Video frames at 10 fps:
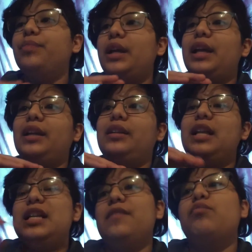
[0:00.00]
and they
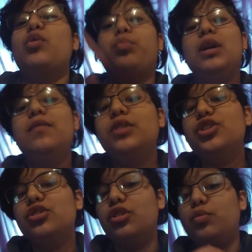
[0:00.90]
give more
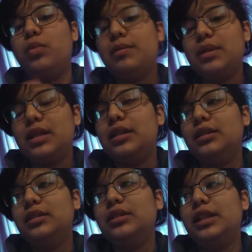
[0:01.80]
privilege to the women
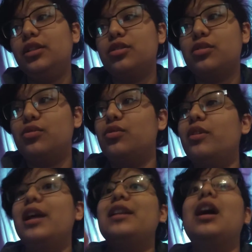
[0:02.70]
in the school
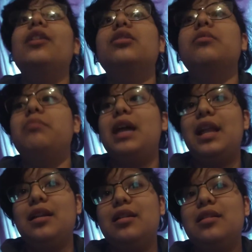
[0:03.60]
and not the men.